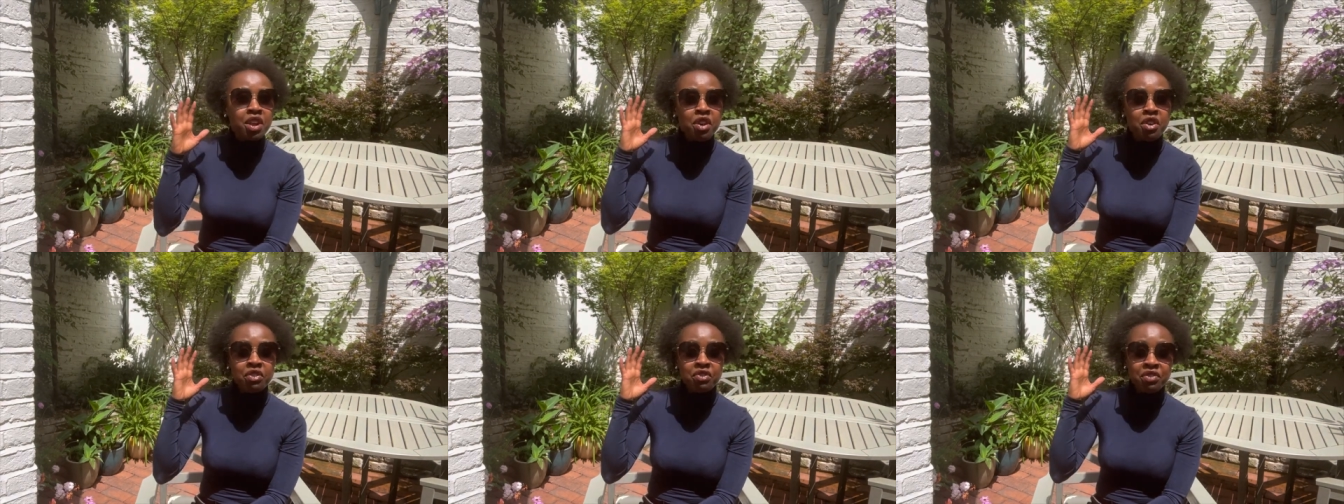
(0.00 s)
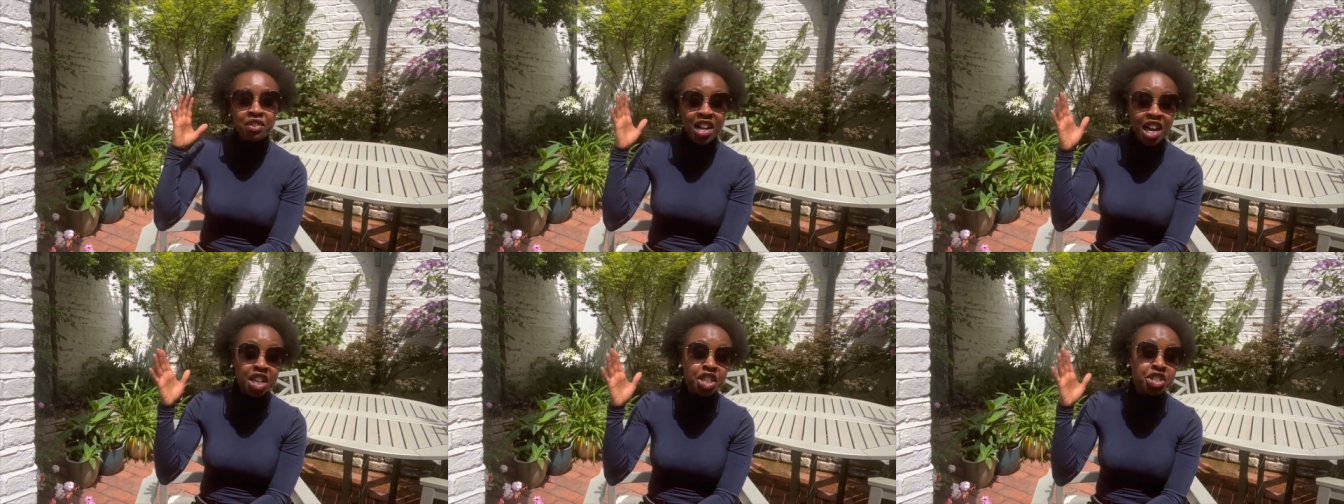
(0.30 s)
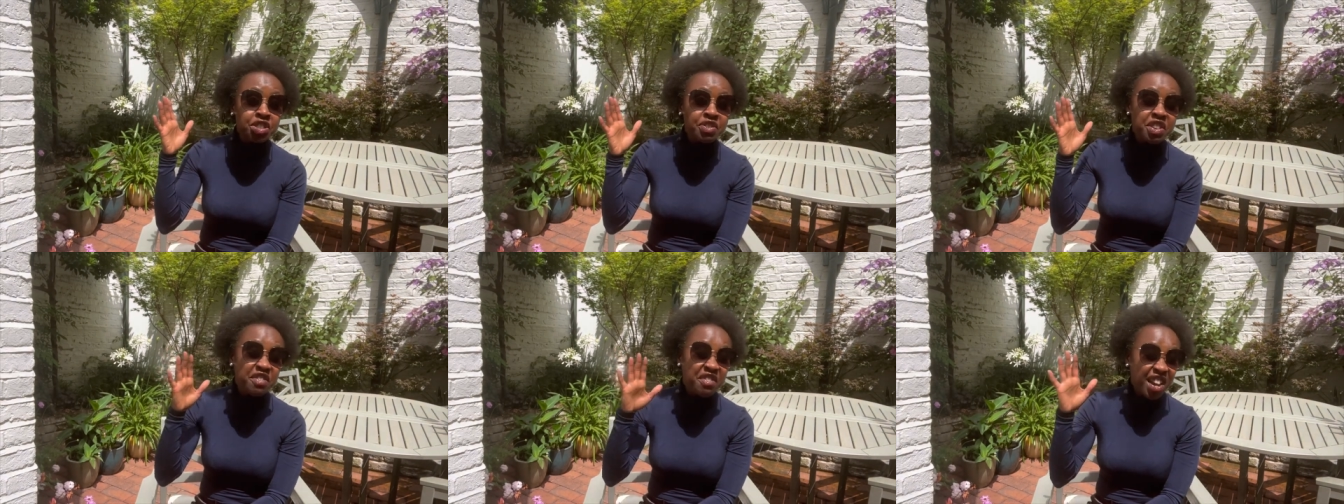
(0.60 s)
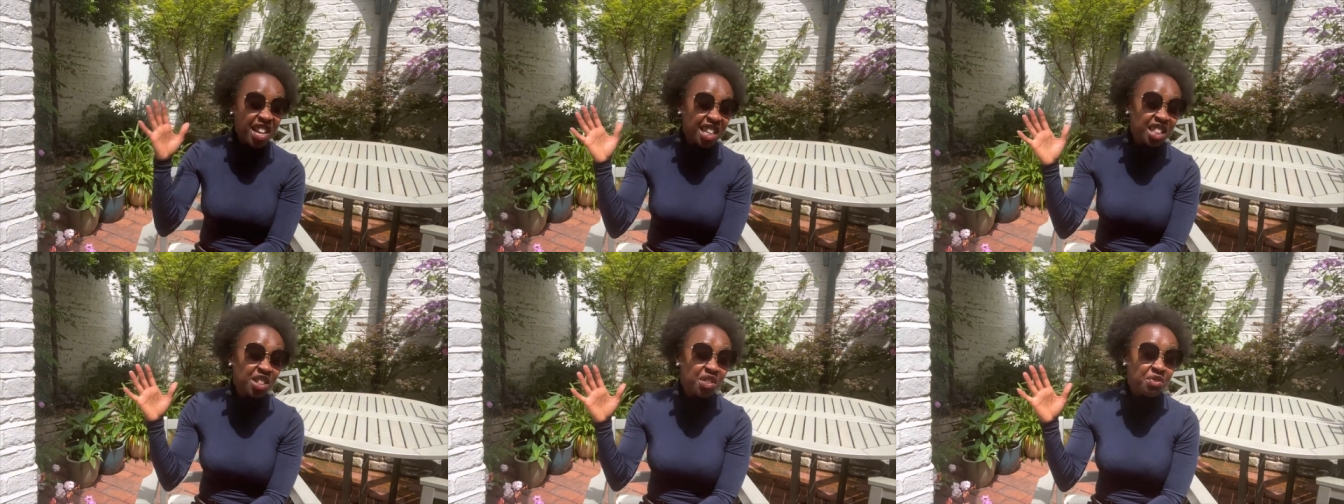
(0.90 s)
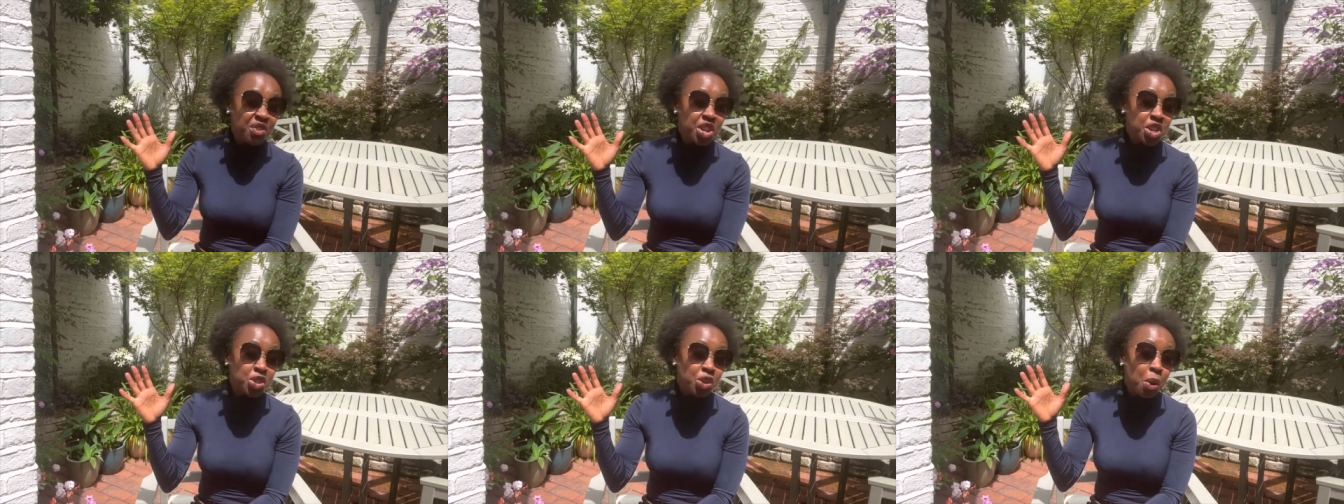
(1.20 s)
of luxury right at the
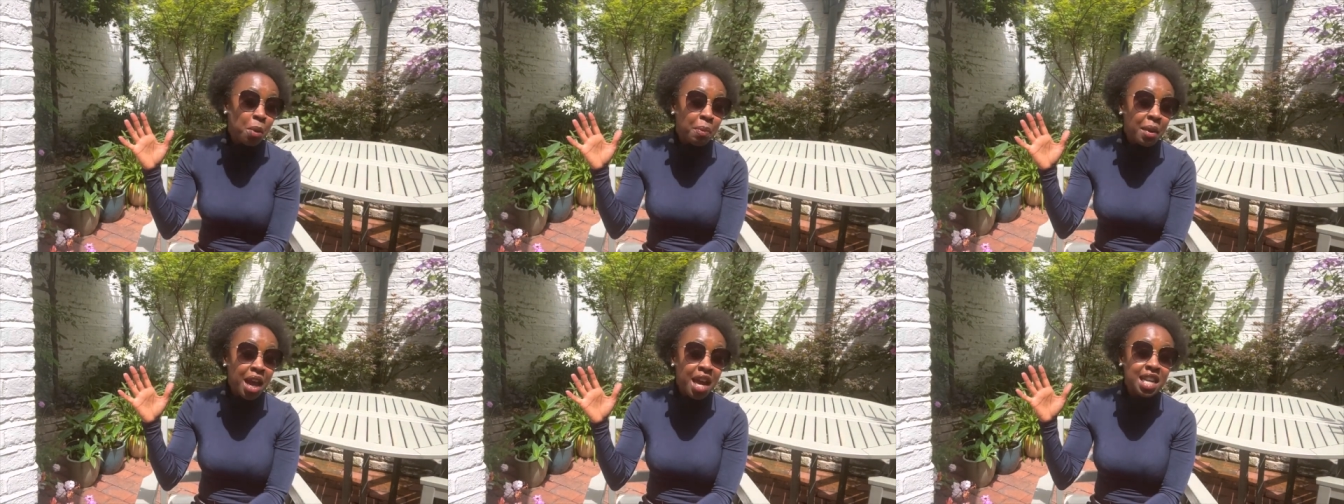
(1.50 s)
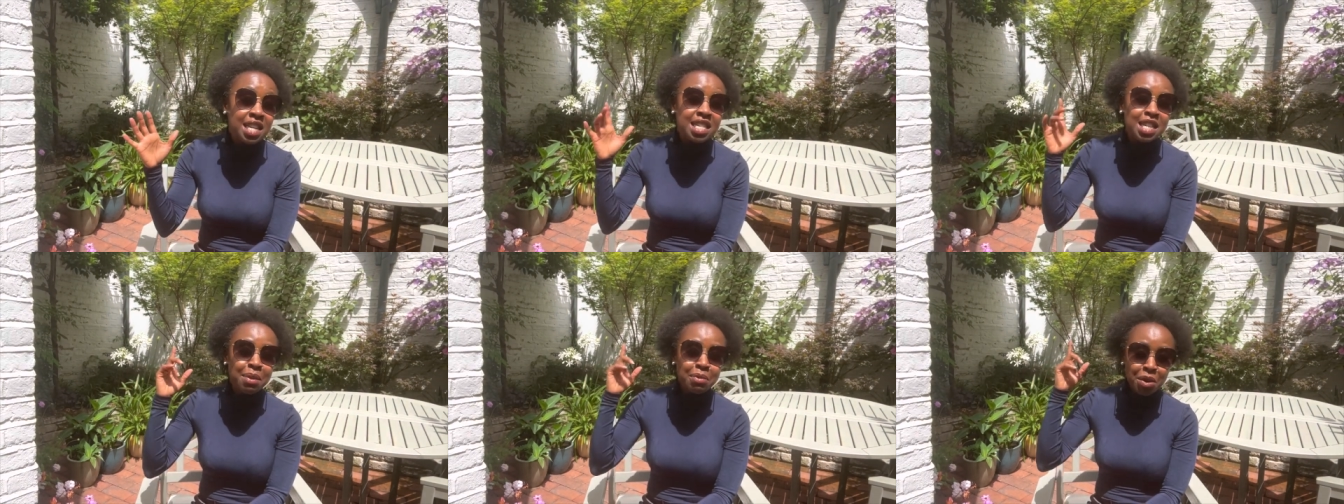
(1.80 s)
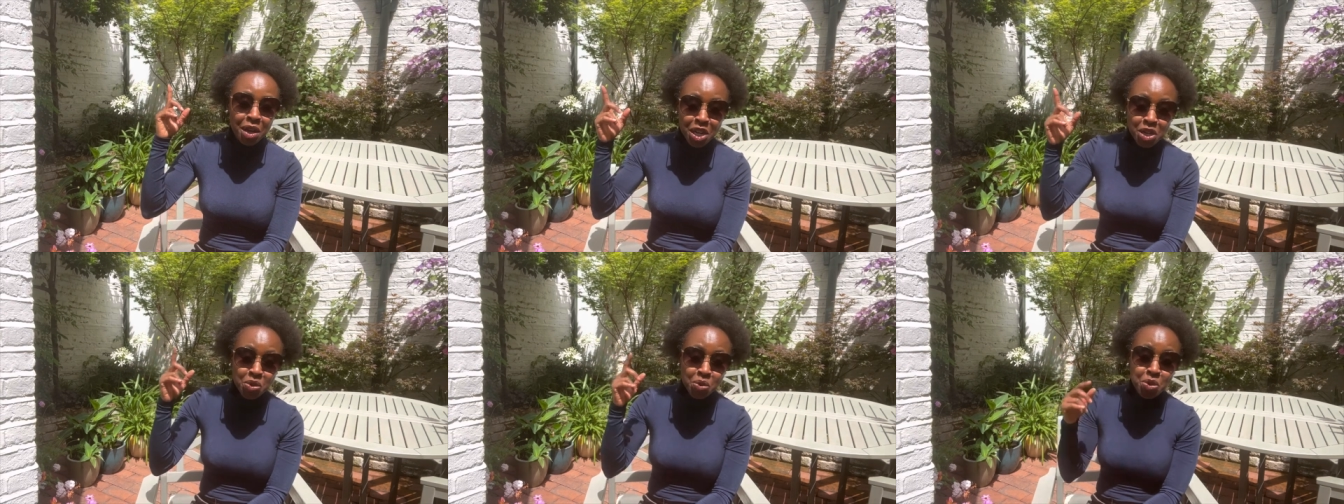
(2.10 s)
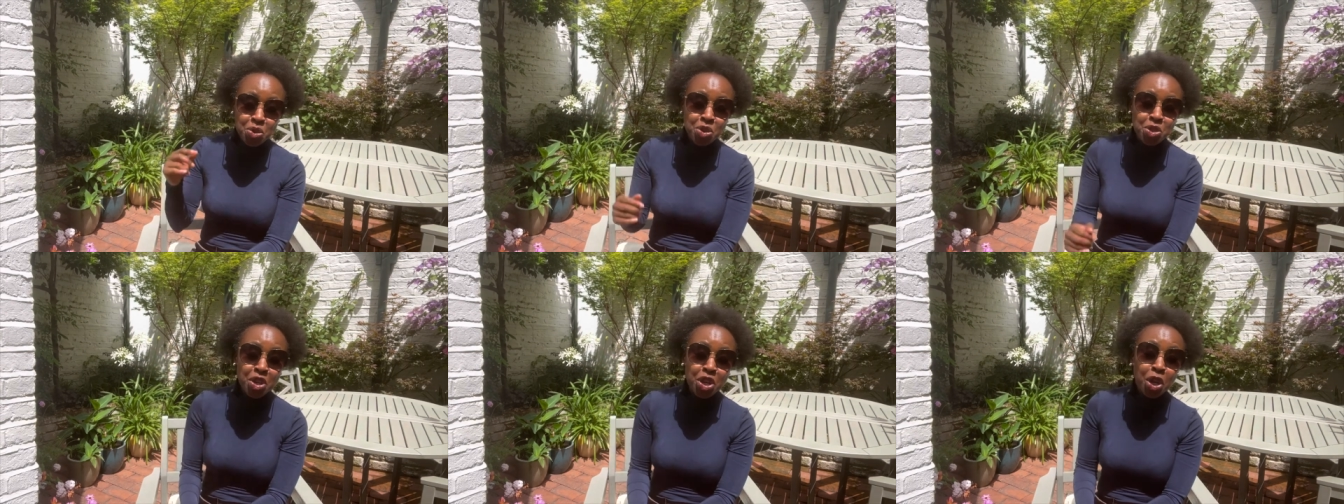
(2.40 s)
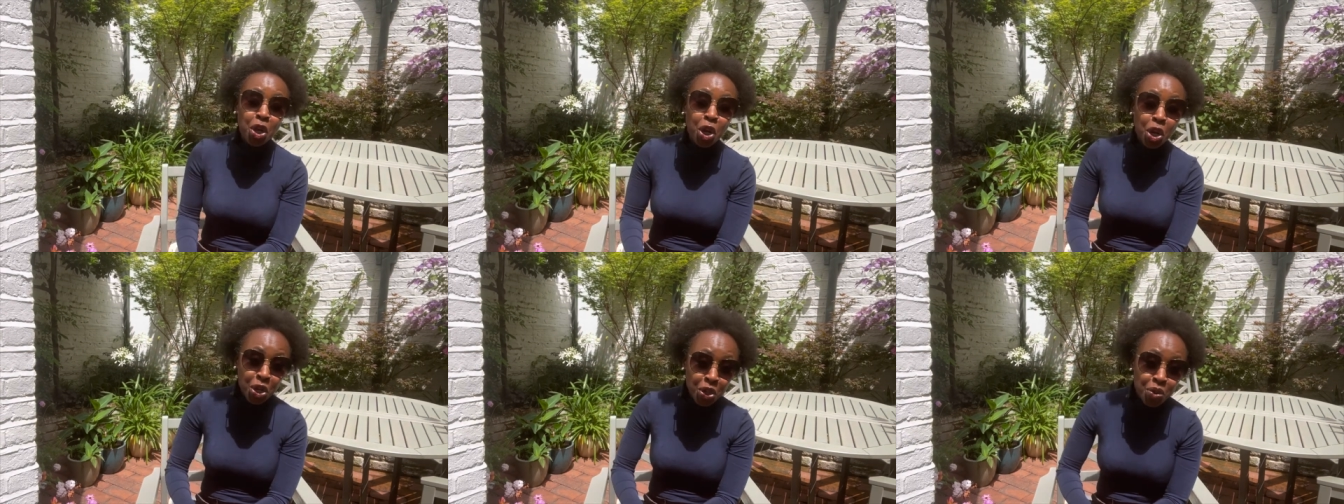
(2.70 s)
very top end, I'm going to also
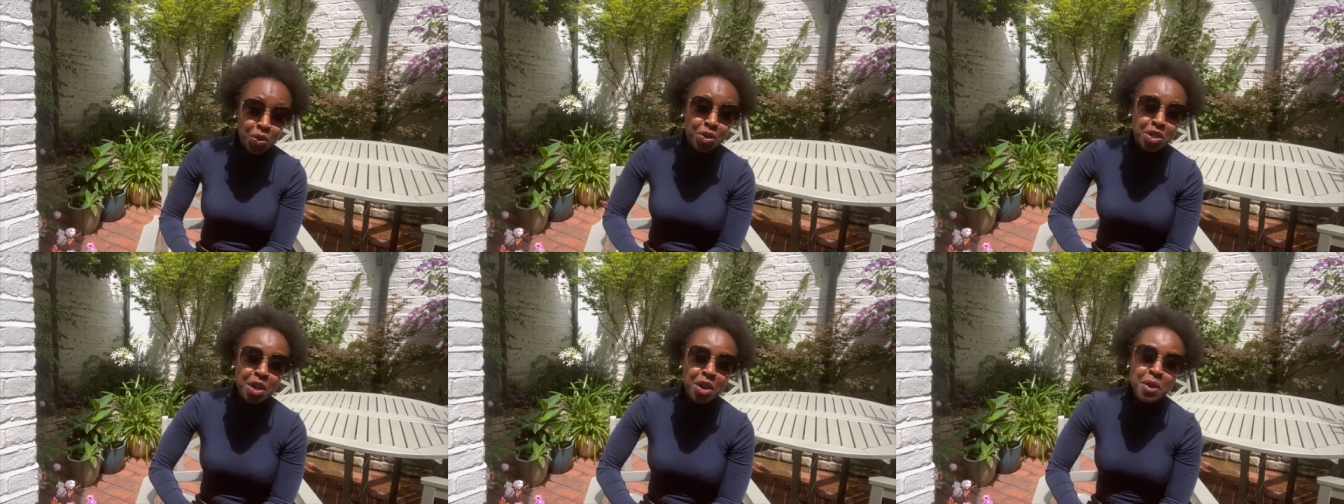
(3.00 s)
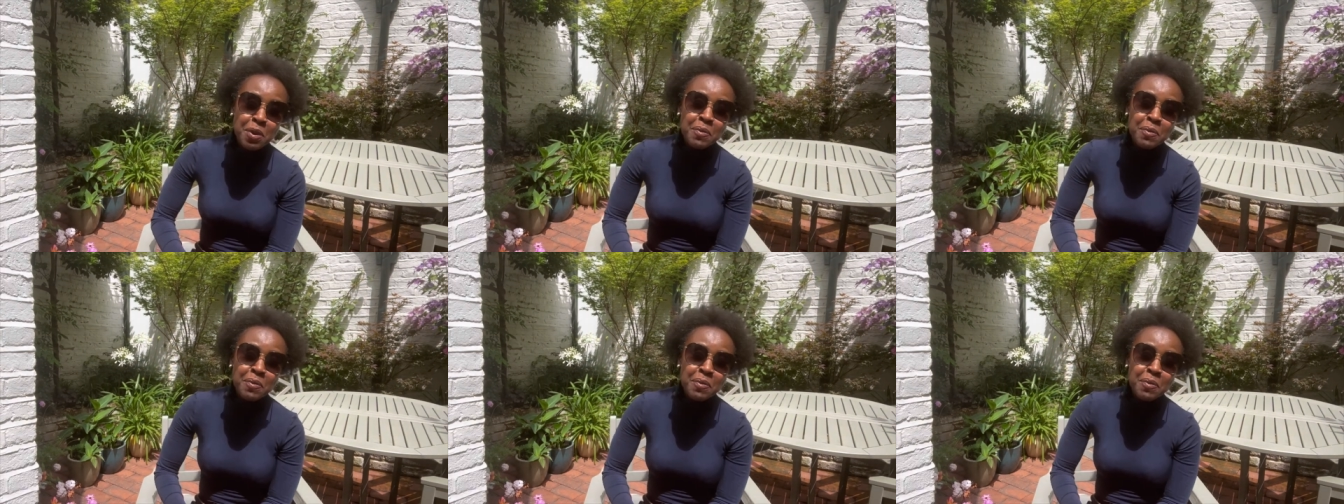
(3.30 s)
include